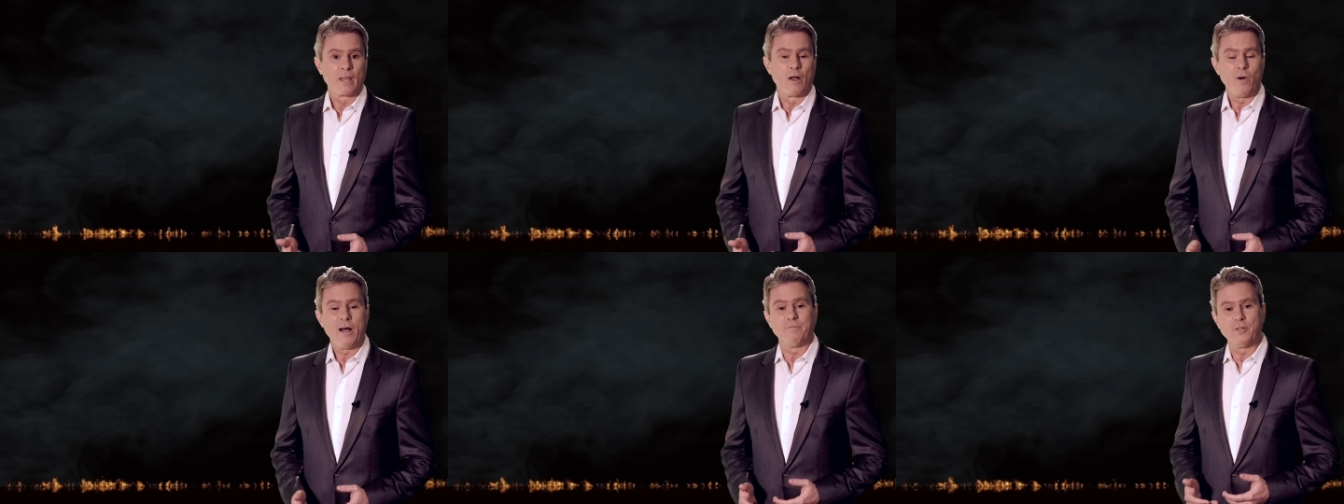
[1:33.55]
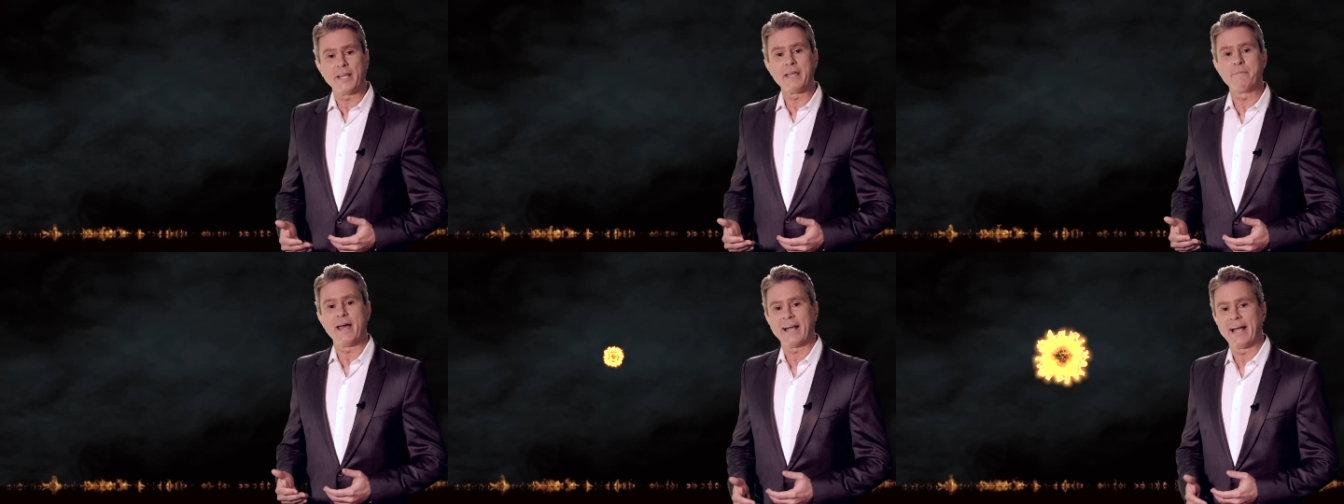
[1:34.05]
Well,
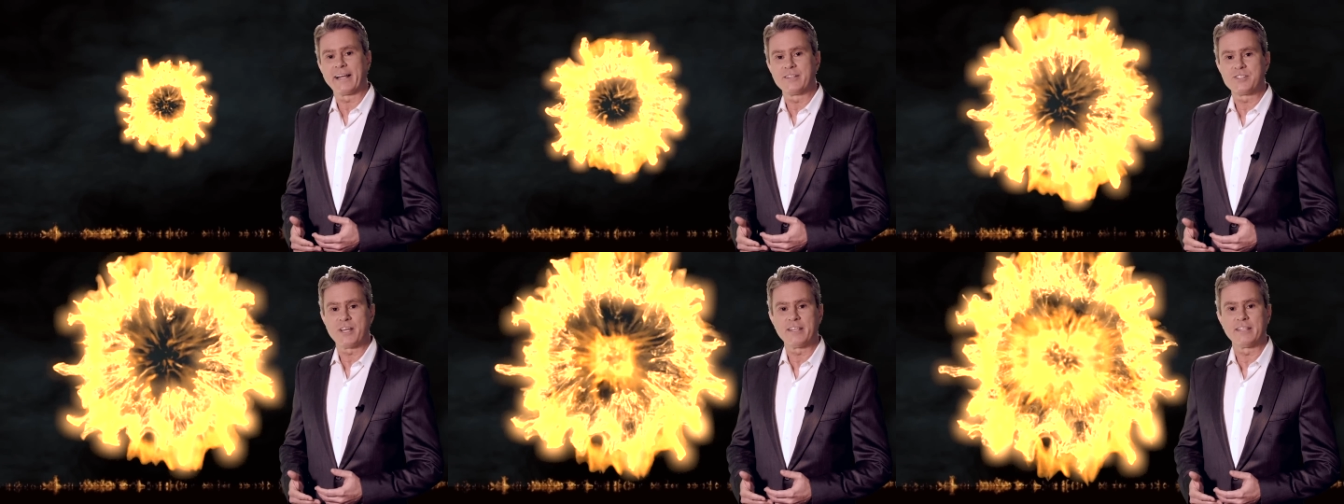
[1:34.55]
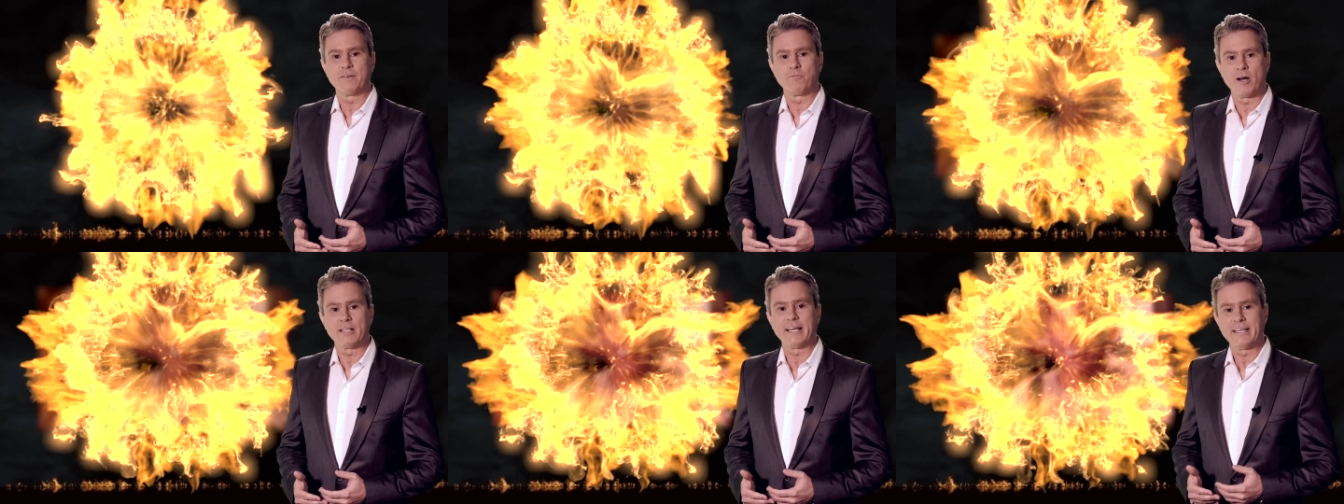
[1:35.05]
looking back, I can say that
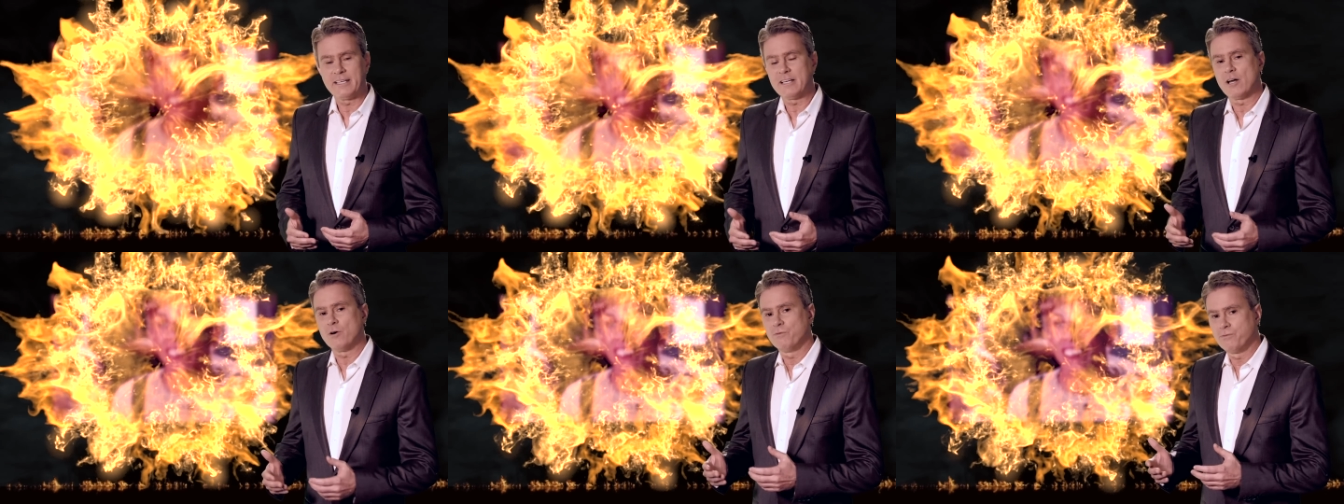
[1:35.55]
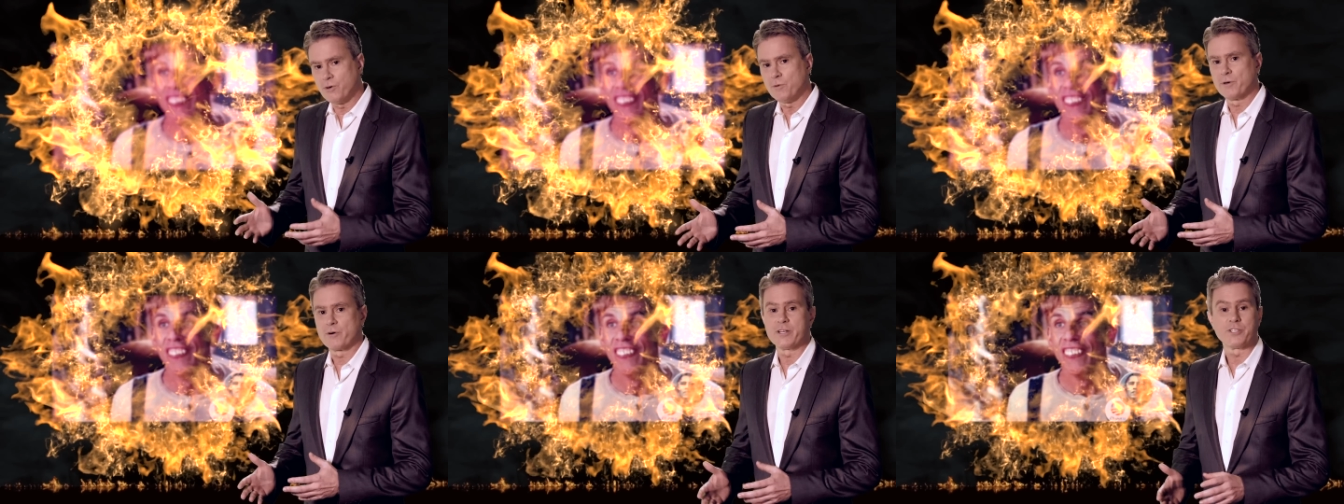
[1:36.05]
while I didn't go full
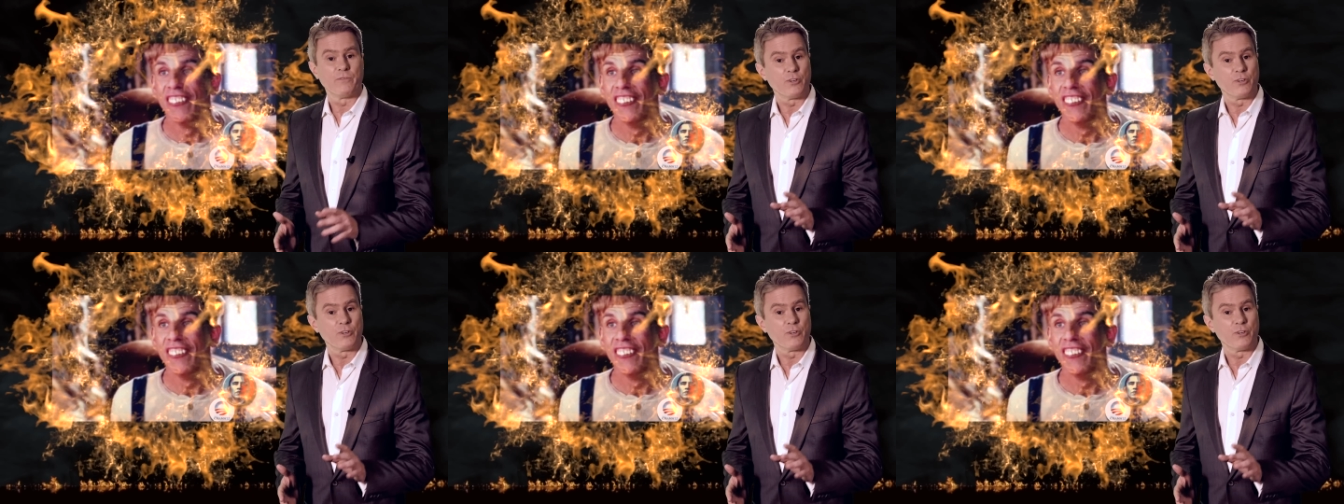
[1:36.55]
progressive,